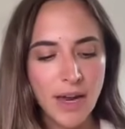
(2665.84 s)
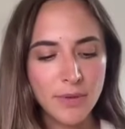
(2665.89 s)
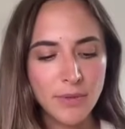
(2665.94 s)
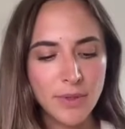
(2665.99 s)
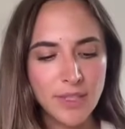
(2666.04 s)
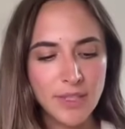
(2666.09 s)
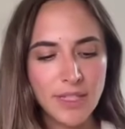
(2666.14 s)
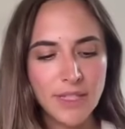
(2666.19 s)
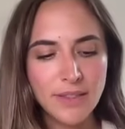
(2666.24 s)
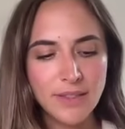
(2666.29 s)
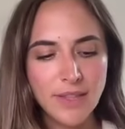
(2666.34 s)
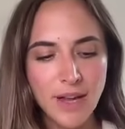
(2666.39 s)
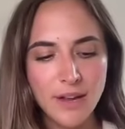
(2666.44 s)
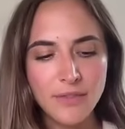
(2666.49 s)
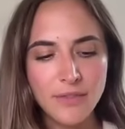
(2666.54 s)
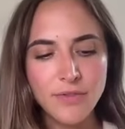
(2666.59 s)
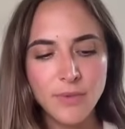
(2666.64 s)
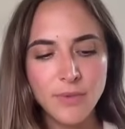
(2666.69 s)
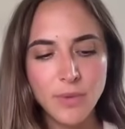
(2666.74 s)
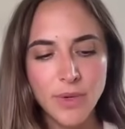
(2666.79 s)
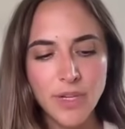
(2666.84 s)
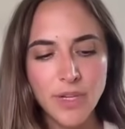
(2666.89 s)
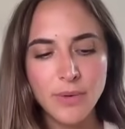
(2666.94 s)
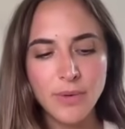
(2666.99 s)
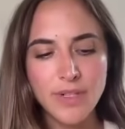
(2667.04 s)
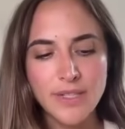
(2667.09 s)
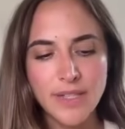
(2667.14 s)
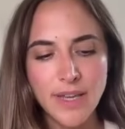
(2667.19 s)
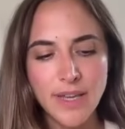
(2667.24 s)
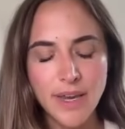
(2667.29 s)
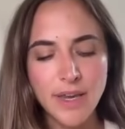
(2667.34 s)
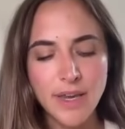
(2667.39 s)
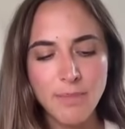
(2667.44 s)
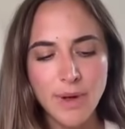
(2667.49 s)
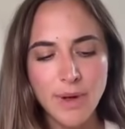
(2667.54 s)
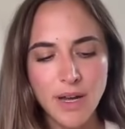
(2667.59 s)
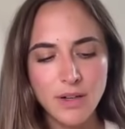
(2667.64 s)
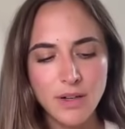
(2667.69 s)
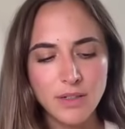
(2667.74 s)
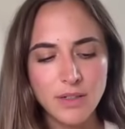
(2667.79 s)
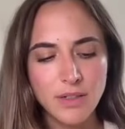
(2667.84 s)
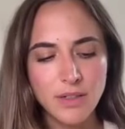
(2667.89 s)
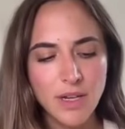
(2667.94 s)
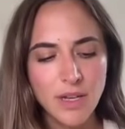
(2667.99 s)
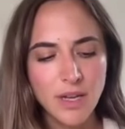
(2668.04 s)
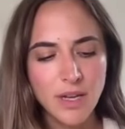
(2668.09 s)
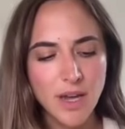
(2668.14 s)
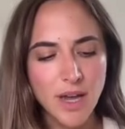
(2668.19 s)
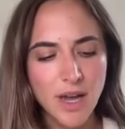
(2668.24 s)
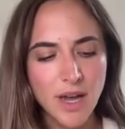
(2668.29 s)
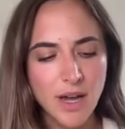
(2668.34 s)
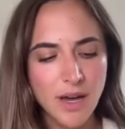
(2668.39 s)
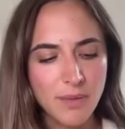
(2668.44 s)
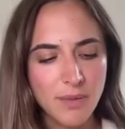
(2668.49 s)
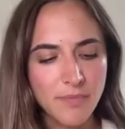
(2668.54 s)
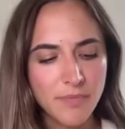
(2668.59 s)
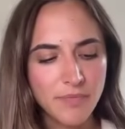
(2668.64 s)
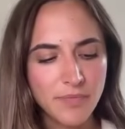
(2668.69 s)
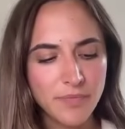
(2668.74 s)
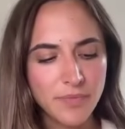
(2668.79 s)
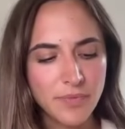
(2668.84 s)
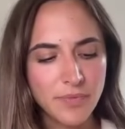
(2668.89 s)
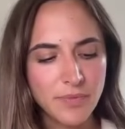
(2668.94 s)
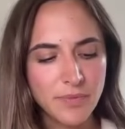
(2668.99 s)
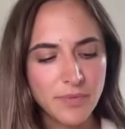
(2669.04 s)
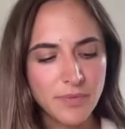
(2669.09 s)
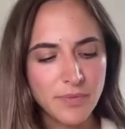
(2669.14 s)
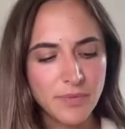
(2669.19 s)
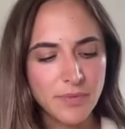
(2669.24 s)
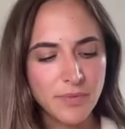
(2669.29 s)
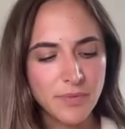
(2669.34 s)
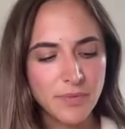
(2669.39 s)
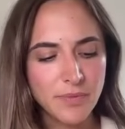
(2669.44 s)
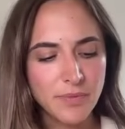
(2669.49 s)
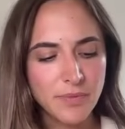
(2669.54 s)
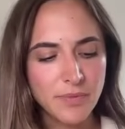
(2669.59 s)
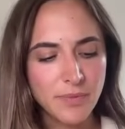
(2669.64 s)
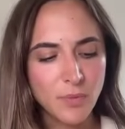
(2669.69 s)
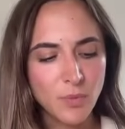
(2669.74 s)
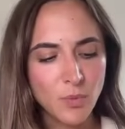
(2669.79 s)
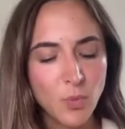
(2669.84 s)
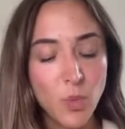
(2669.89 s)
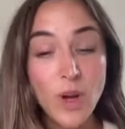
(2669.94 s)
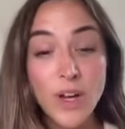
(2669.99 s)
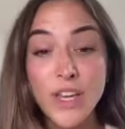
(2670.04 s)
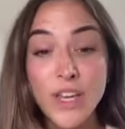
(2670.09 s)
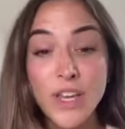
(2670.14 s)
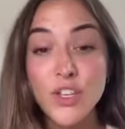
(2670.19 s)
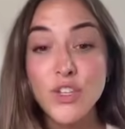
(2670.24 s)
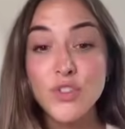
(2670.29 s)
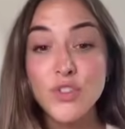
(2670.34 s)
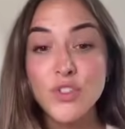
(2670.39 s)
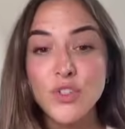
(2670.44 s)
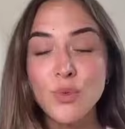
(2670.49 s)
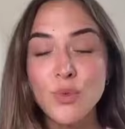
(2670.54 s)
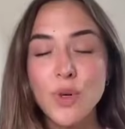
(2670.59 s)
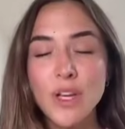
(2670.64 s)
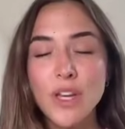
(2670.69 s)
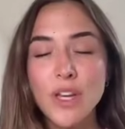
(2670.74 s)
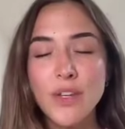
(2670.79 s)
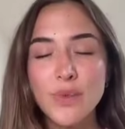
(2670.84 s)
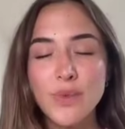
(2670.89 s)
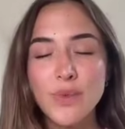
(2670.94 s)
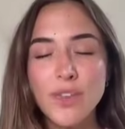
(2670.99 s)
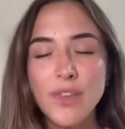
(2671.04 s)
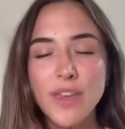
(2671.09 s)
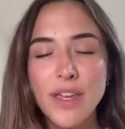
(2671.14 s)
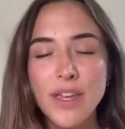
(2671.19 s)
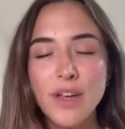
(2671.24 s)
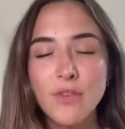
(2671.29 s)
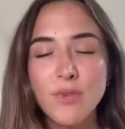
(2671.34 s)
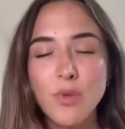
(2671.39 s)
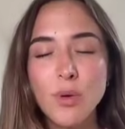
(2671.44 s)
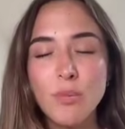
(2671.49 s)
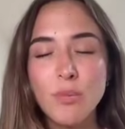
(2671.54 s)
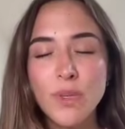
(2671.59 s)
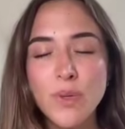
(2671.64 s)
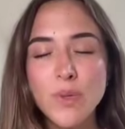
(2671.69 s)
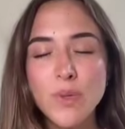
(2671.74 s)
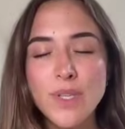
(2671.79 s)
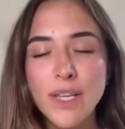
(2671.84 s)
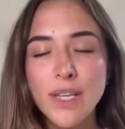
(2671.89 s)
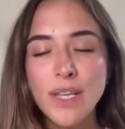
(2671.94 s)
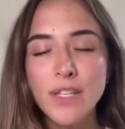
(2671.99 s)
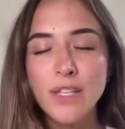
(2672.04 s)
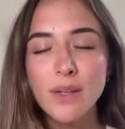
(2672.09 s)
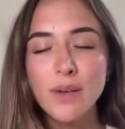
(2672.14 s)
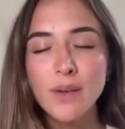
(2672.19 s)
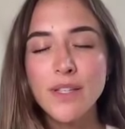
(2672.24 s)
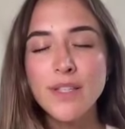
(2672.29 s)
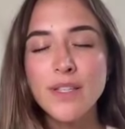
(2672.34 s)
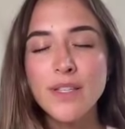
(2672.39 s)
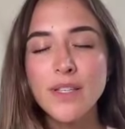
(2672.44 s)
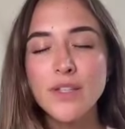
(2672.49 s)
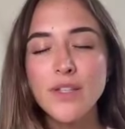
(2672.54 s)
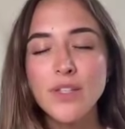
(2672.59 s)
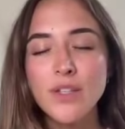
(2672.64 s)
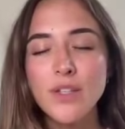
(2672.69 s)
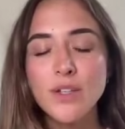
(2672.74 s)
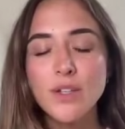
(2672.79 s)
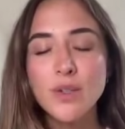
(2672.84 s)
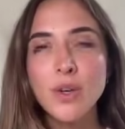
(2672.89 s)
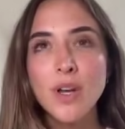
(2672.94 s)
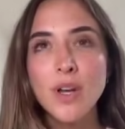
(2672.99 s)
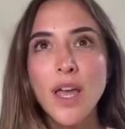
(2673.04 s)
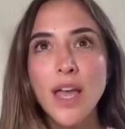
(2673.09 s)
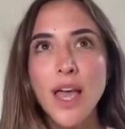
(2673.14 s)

I really love what you were saying about um, what can you do, what can you think of, what music can you listen to,